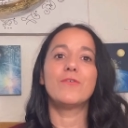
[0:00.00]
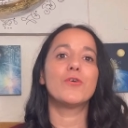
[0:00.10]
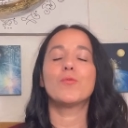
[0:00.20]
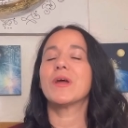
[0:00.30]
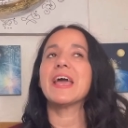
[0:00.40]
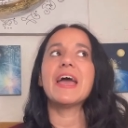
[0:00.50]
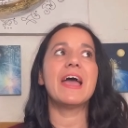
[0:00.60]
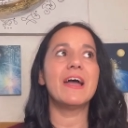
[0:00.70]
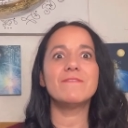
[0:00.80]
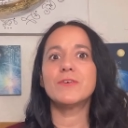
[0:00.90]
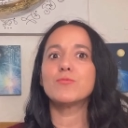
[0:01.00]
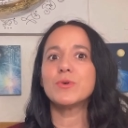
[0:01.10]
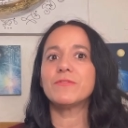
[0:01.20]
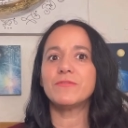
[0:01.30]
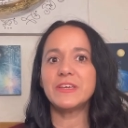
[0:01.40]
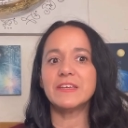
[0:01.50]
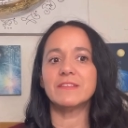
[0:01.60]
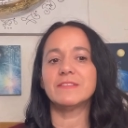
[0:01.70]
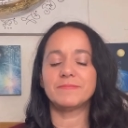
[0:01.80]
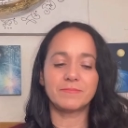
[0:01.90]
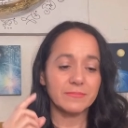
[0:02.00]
for whatever we feel